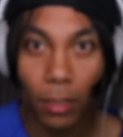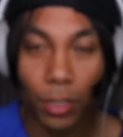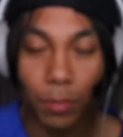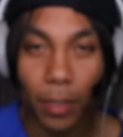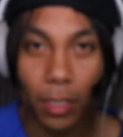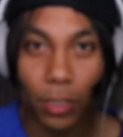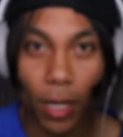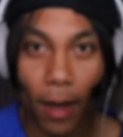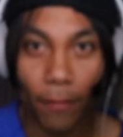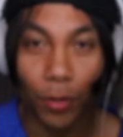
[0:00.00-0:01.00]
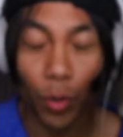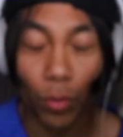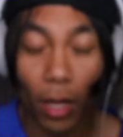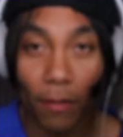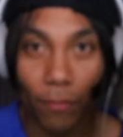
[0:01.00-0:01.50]
It's because you have no
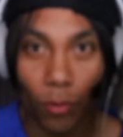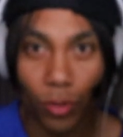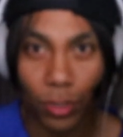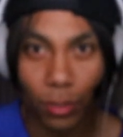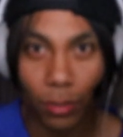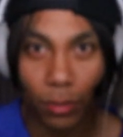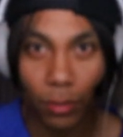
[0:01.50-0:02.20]
life force.